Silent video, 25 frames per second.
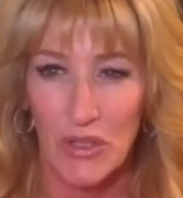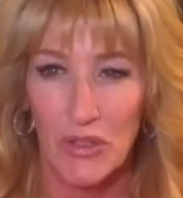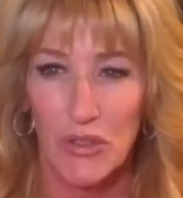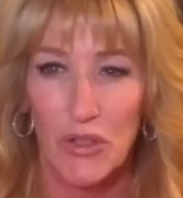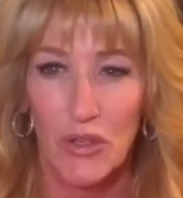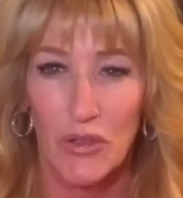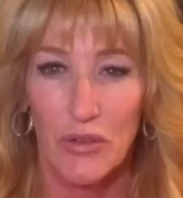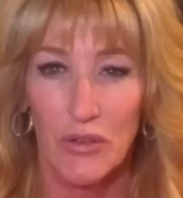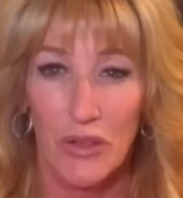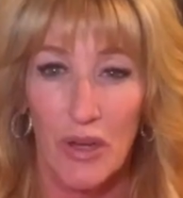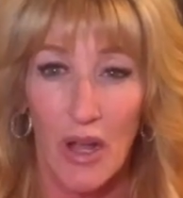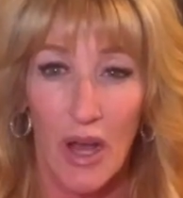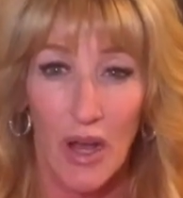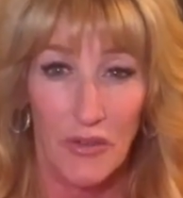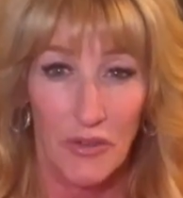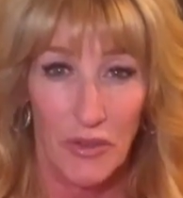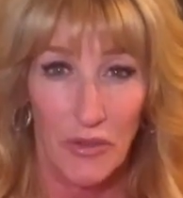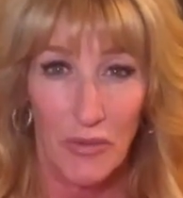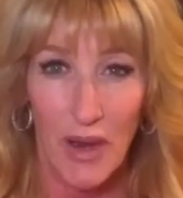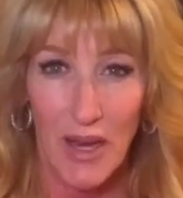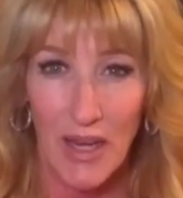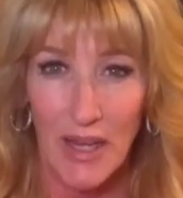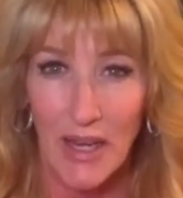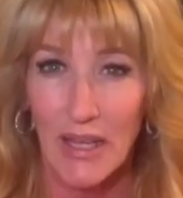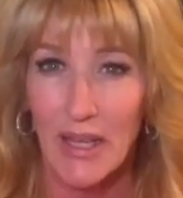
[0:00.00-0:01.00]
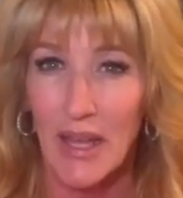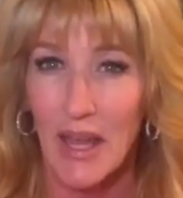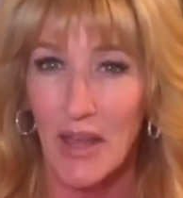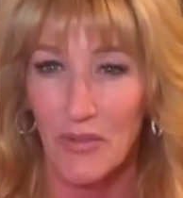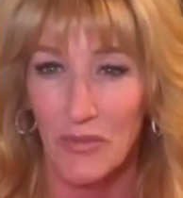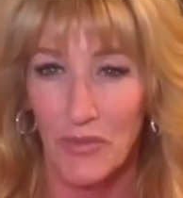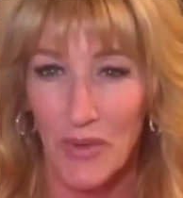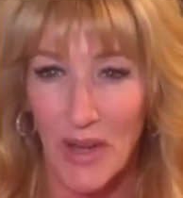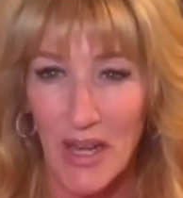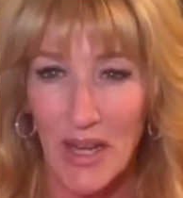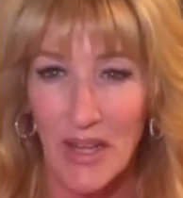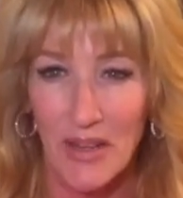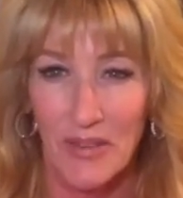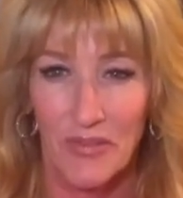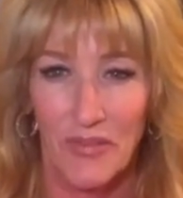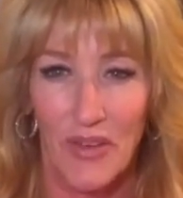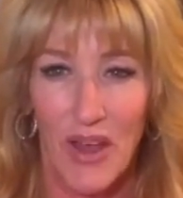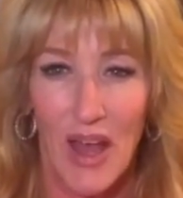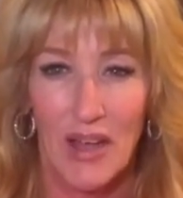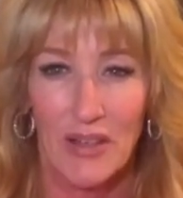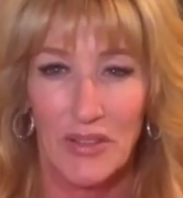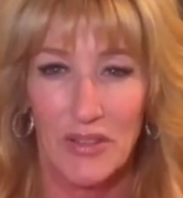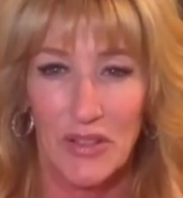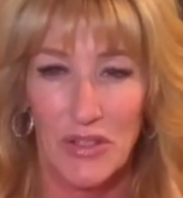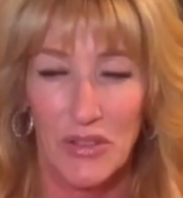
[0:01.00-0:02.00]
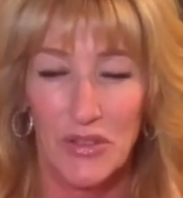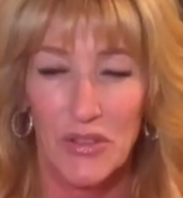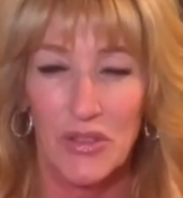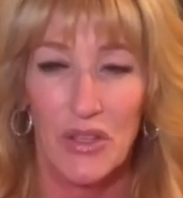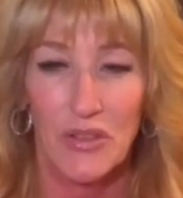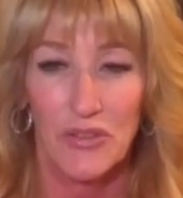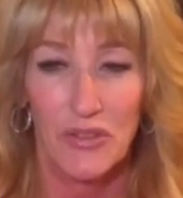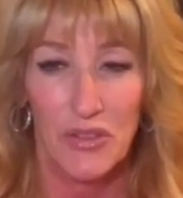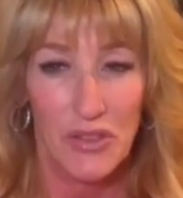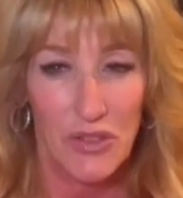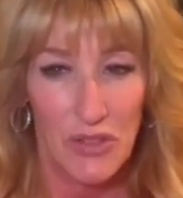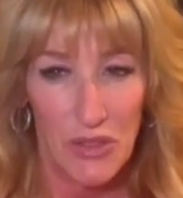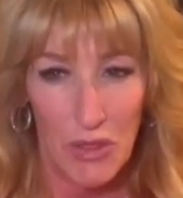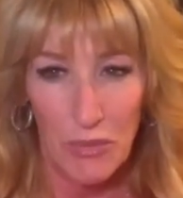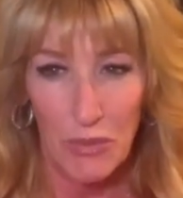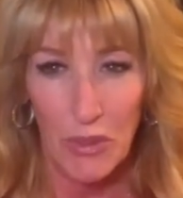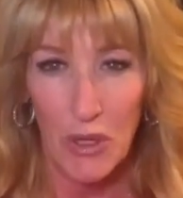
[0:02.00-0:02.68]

certain underwriting and rating factors such as zip